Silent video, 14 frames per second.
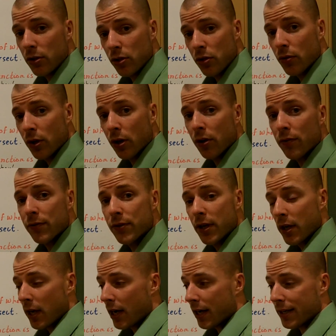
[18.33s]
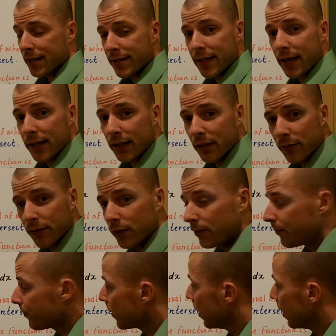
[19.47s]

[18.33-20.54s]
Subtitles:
two curves on a set interval.